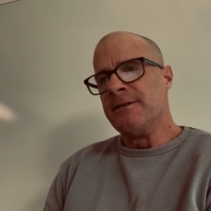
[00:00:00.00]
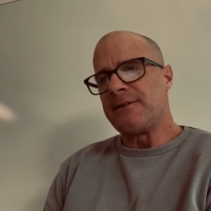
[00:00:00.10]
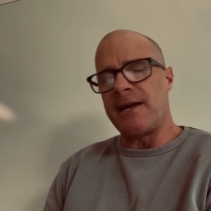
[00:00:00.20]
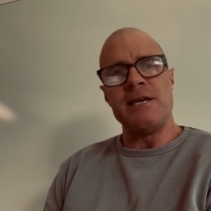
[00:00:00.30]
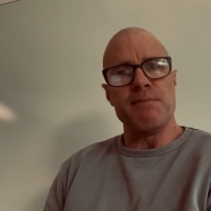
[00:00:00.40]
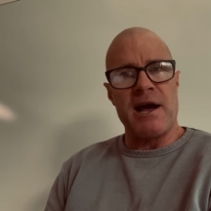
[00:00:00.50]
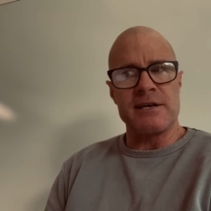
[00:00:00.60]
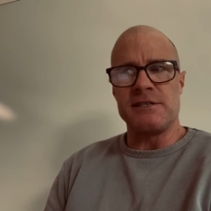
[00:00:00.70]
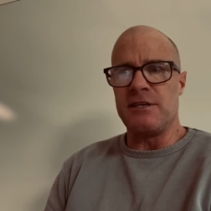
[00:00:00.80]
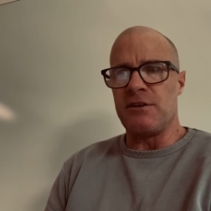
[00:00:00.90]
taking
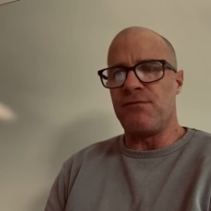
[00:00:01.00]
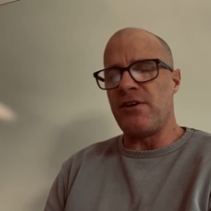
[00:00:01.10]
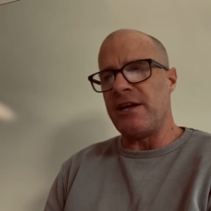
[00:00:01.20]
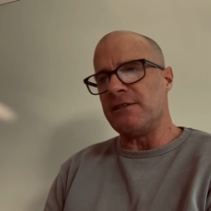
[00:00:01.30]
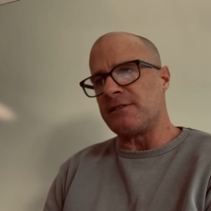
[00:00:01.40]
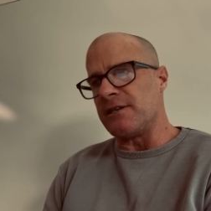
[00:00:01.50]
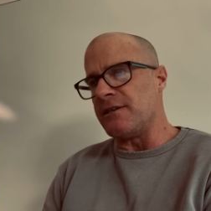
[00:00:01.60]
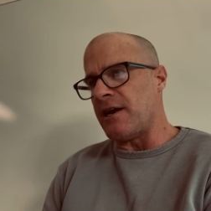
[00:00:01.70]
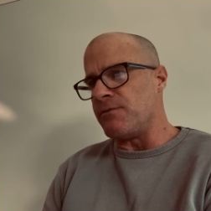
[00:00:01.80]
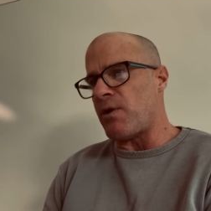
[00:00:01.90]
marks into defence
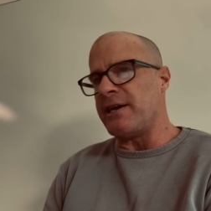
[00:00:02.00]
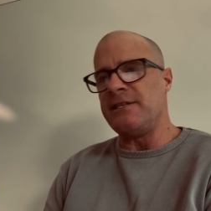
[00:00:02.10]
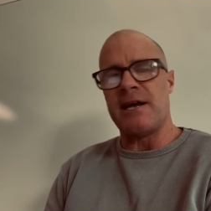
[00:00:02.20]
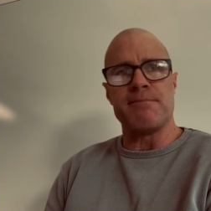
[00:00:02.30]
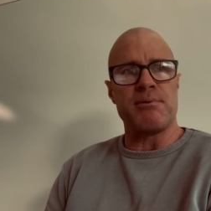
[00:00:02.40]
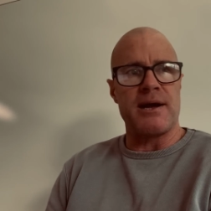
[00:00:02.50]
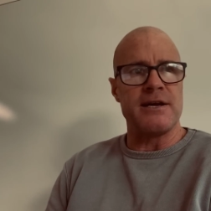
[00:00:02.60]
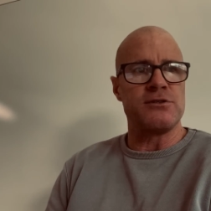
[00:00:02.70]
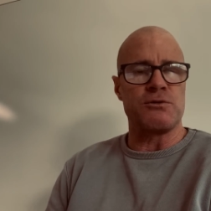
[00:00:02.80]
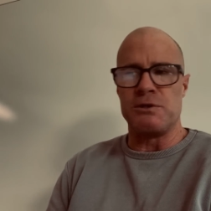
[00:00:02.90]
and running down
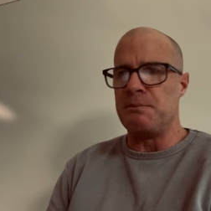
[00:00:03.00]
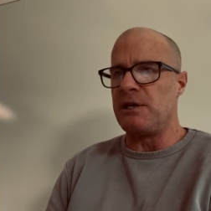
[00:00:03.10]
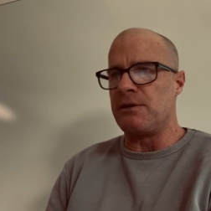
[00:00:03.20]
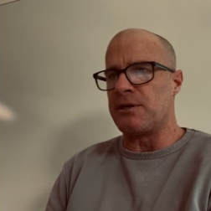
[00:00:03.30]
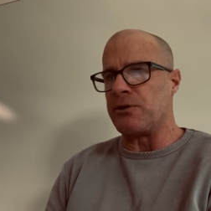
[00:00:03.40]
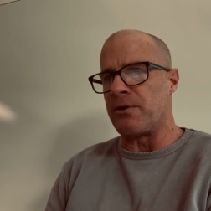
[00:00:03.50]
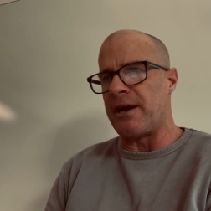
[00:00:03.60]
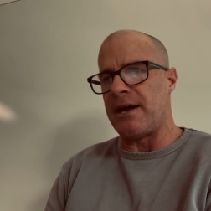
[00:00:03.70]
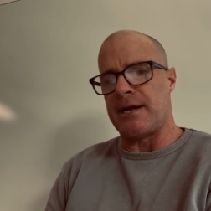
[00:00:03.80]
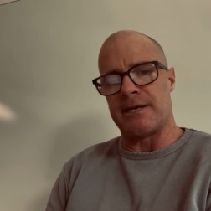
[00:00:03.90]
players through the middle of the
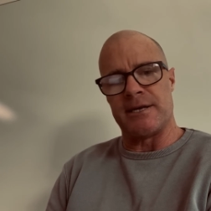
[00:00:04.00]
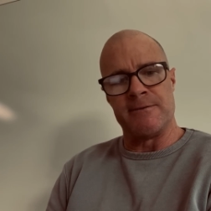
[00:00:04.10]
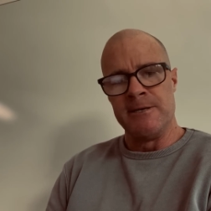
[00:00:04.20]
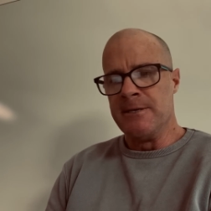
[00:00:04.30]
ground. And